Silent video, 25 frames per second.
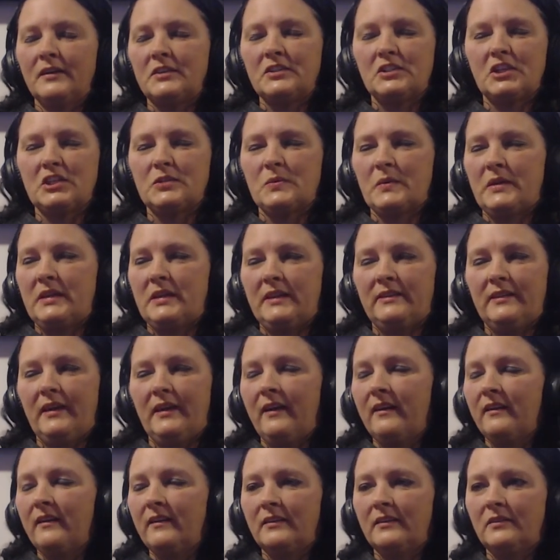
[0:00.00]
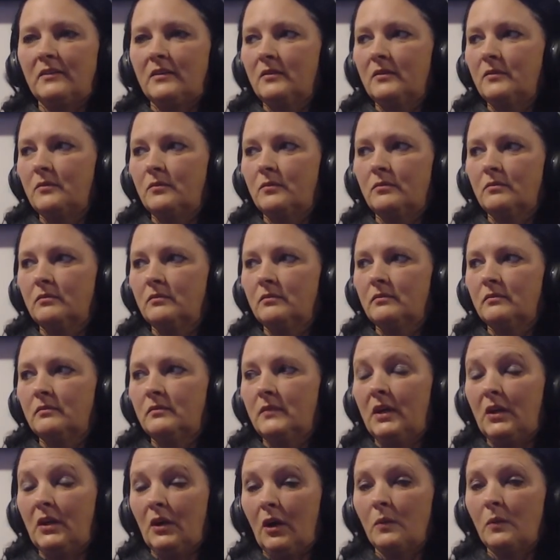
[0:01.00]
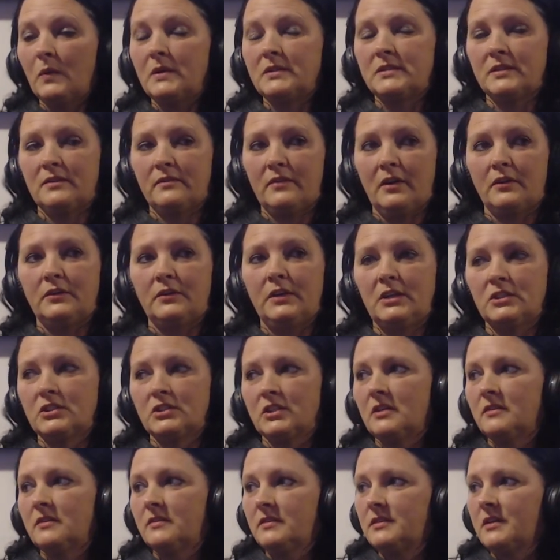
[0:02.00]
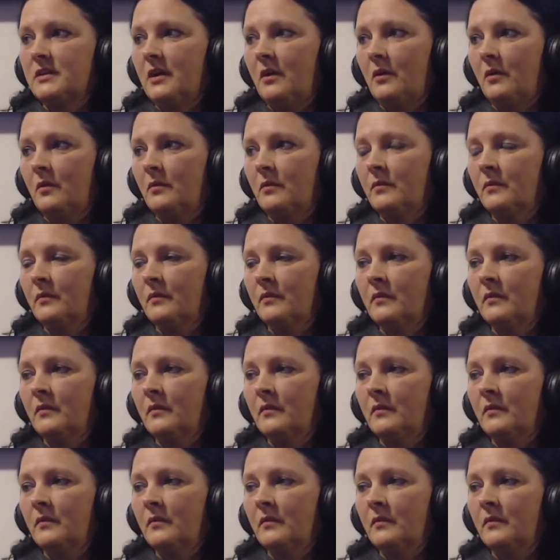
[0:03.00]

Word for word: just went in there and it all went to the foundation so